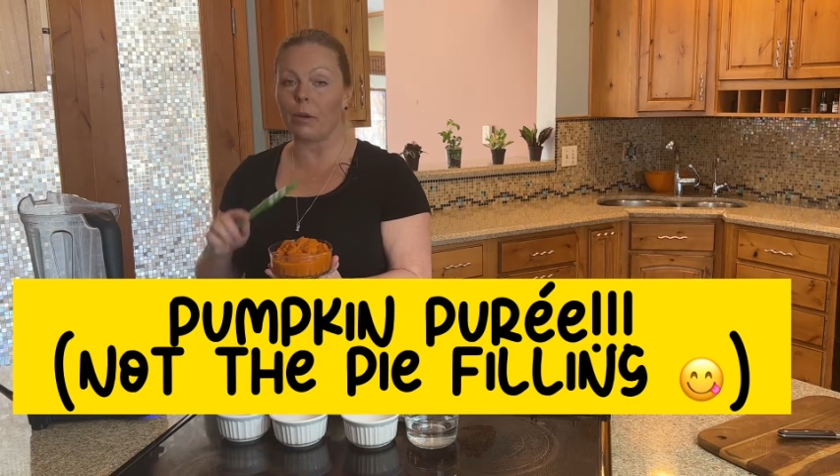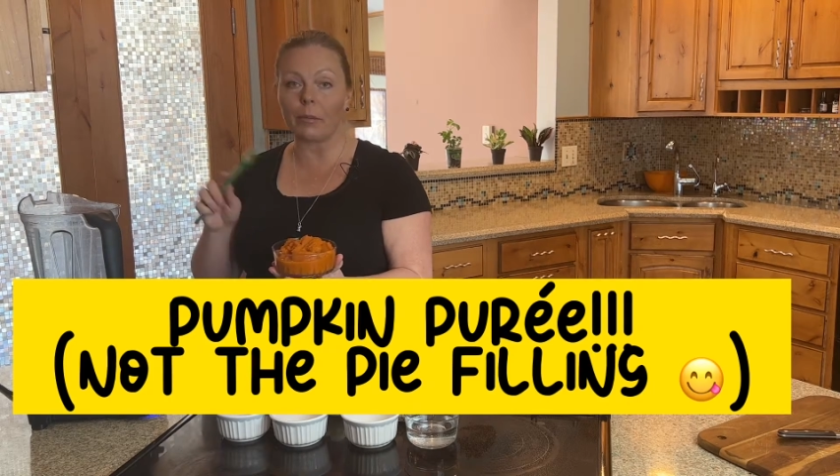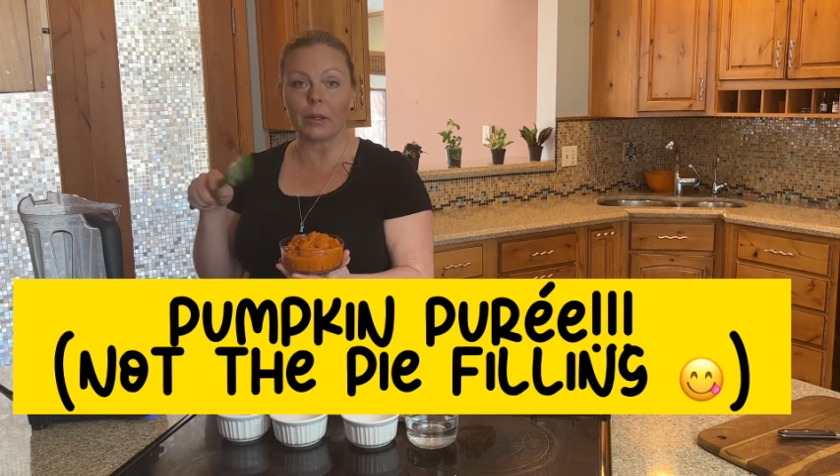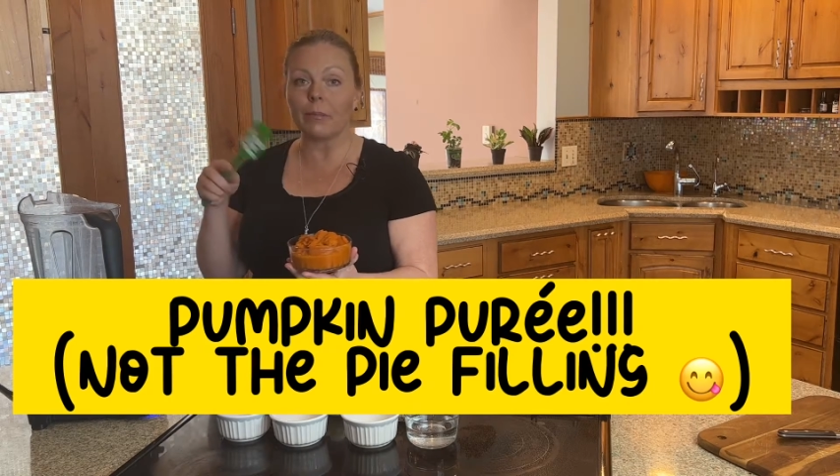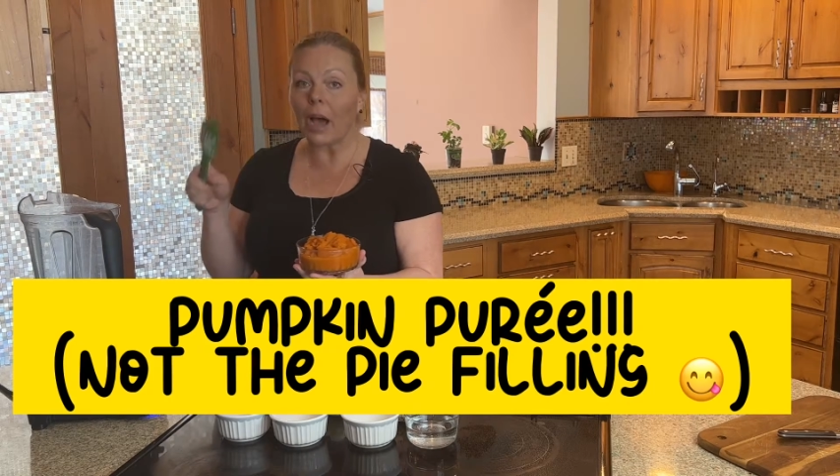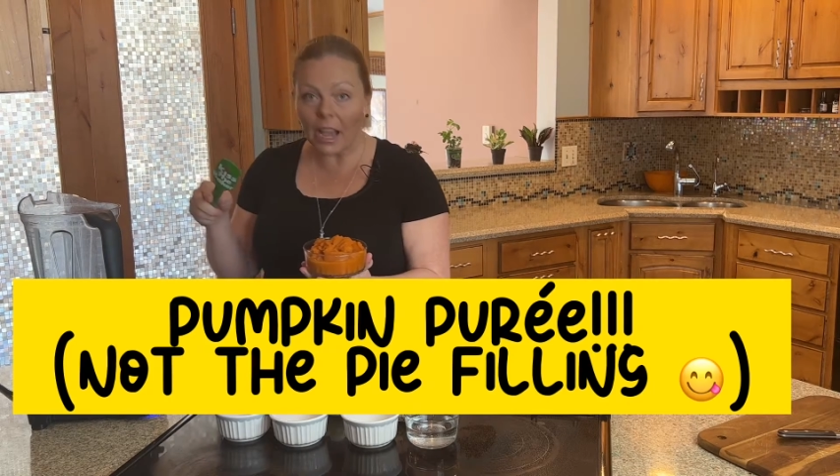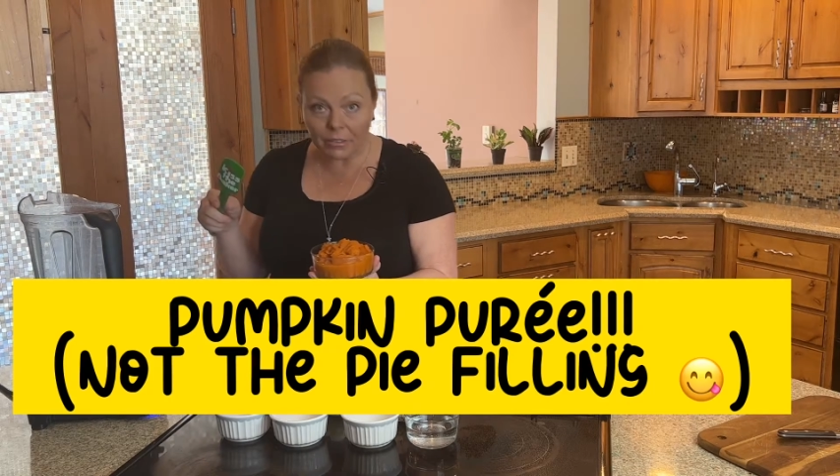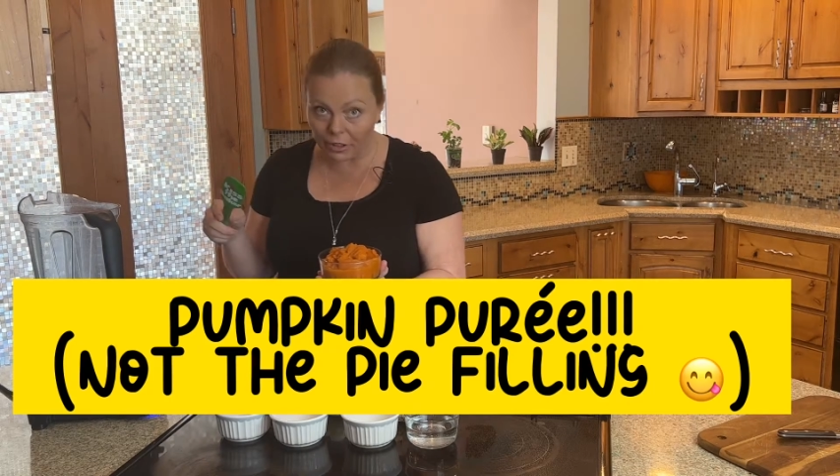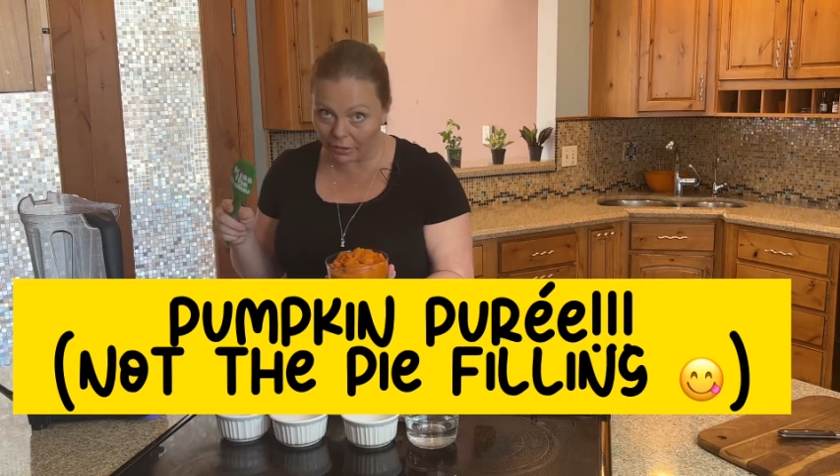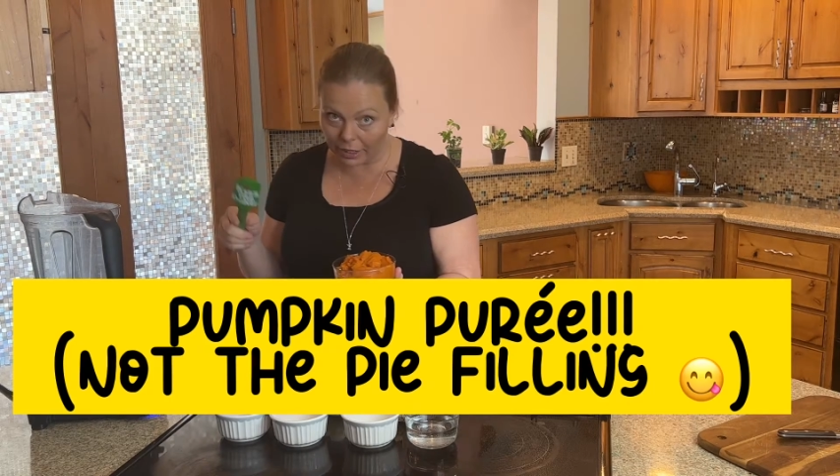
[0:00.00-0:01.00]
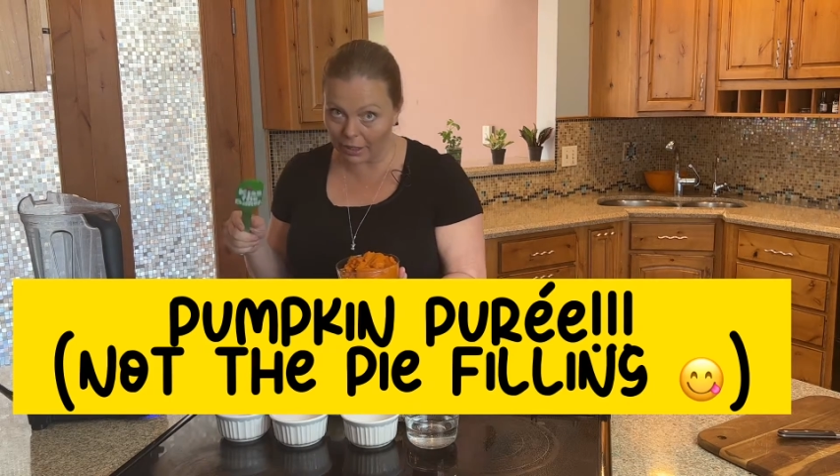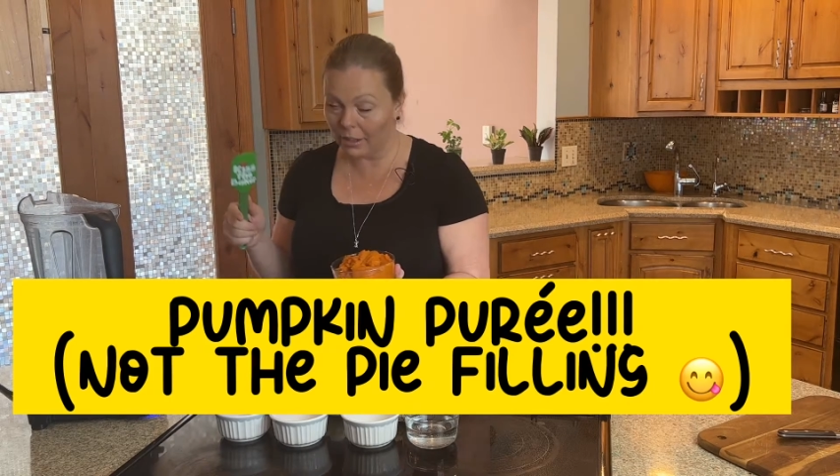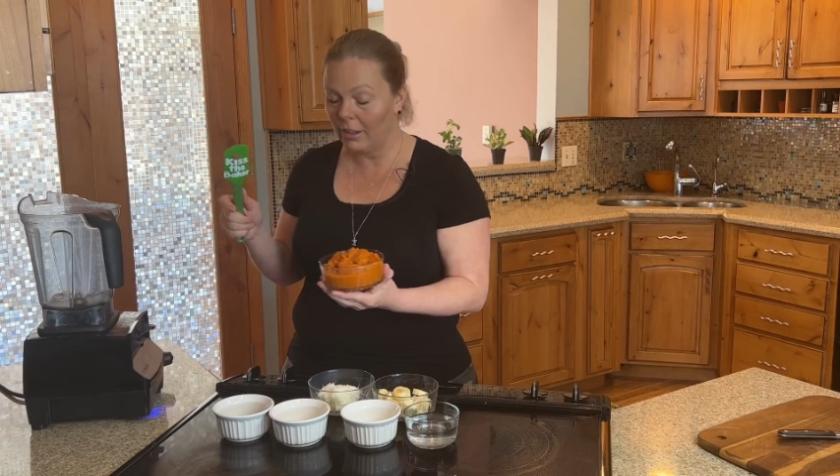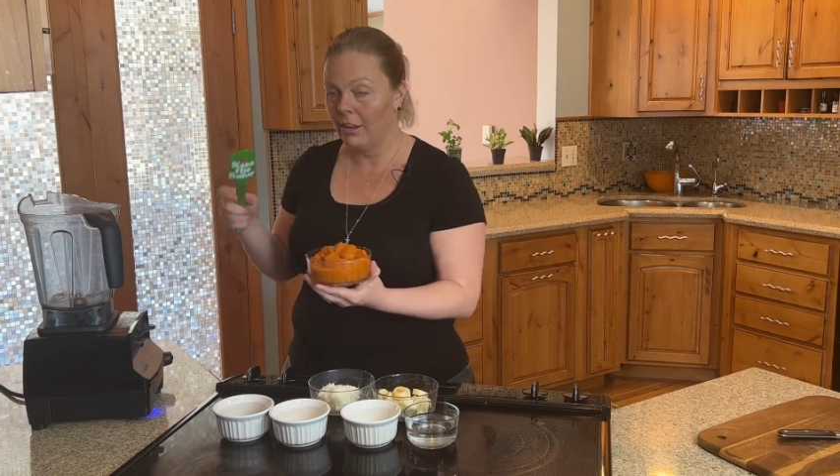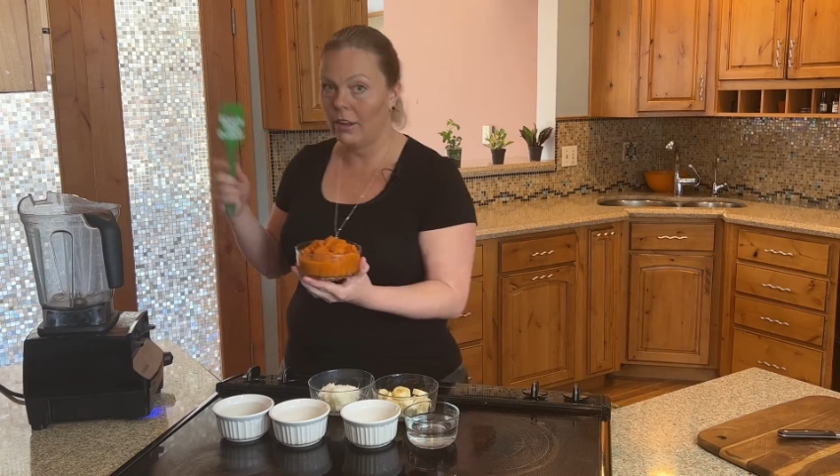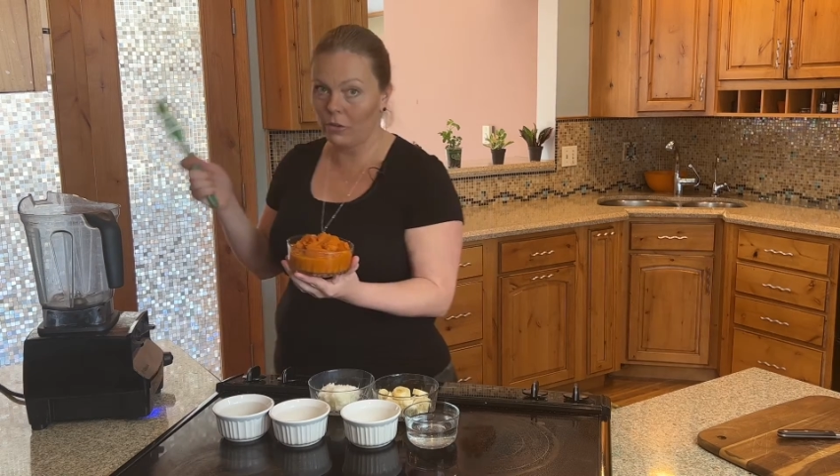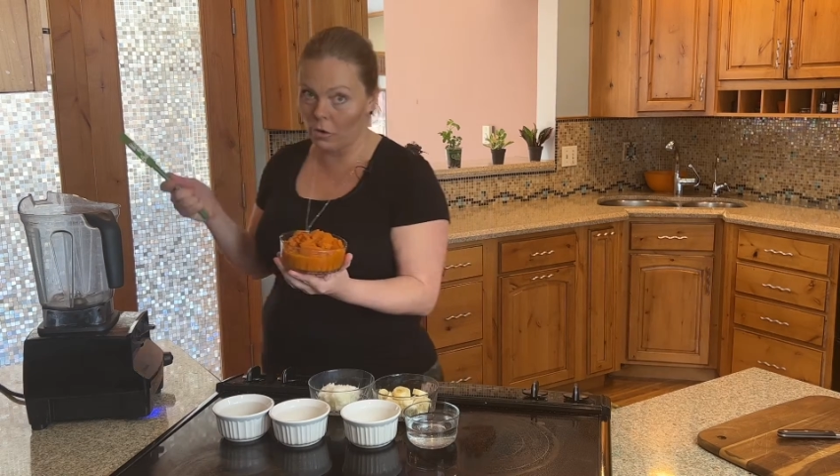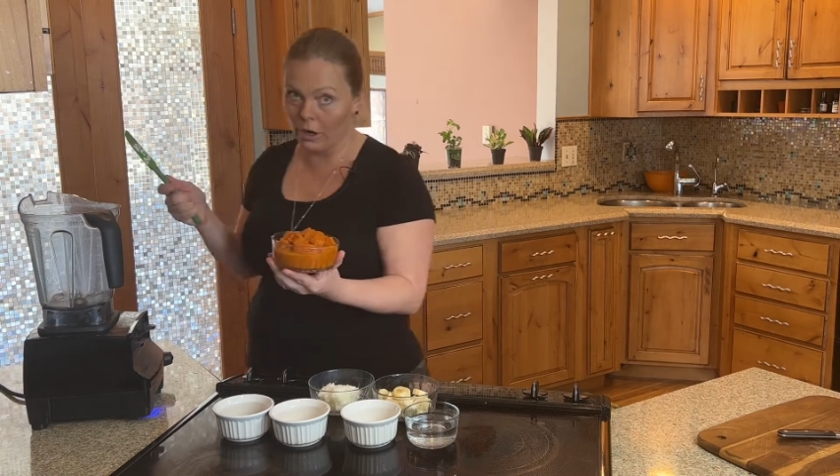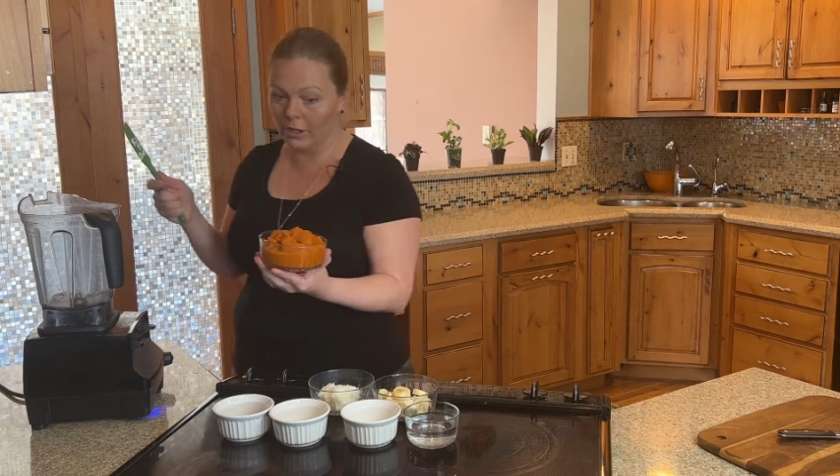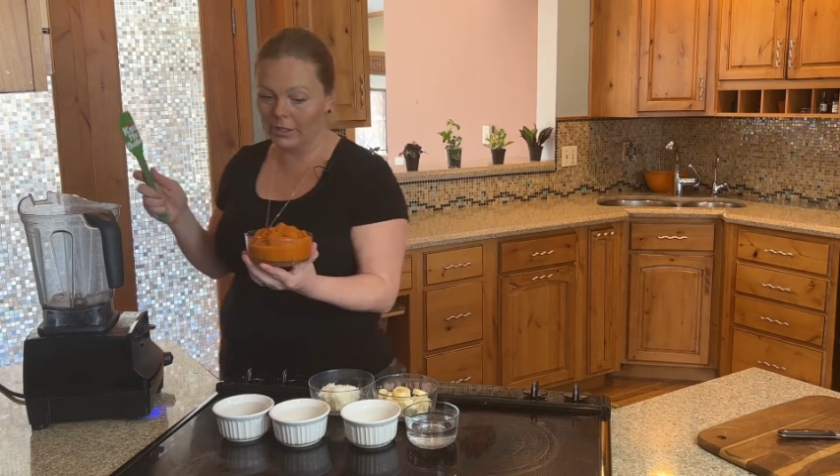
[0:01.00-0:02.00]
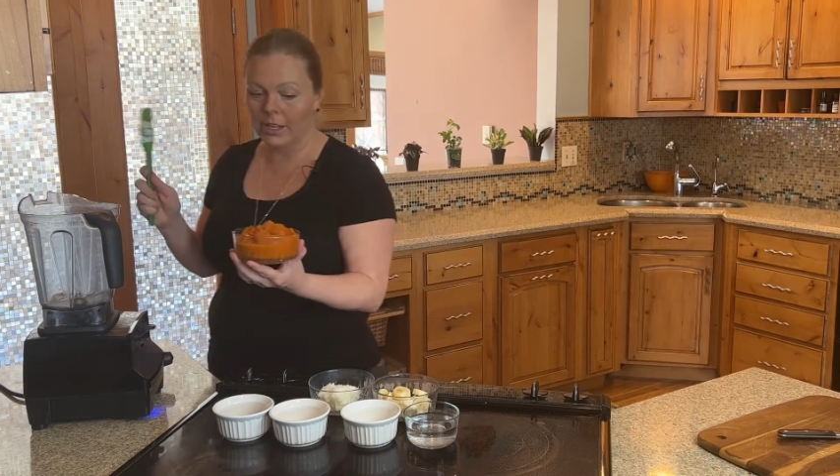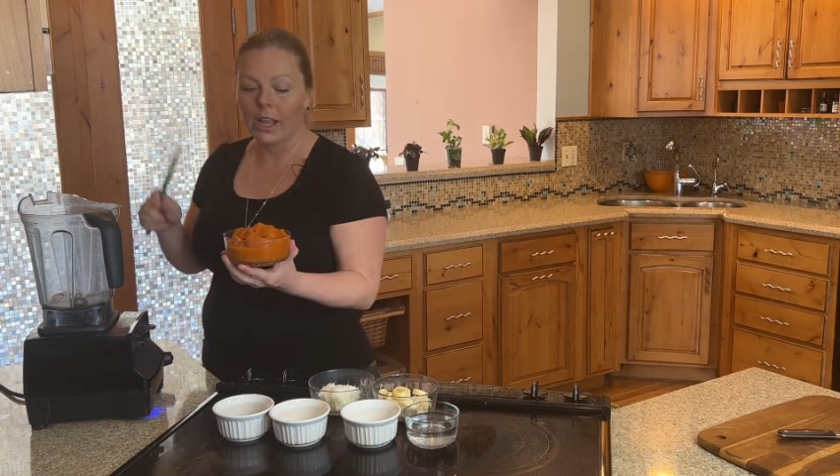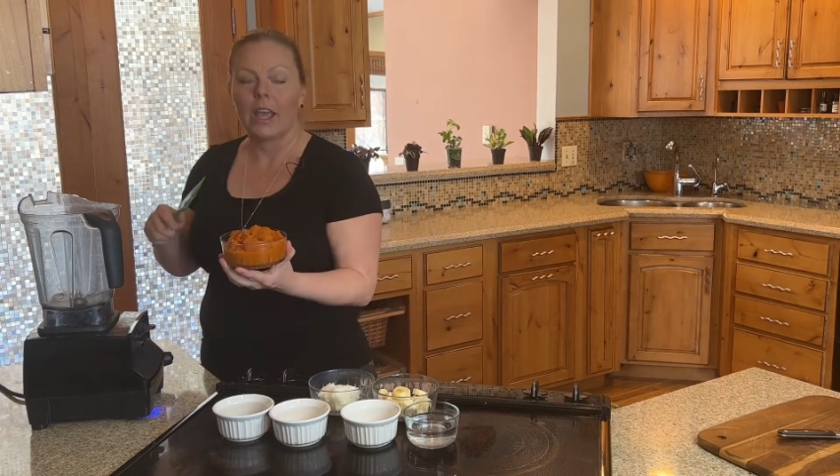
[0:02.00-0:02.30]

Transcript: pumpkin pie filling, of course.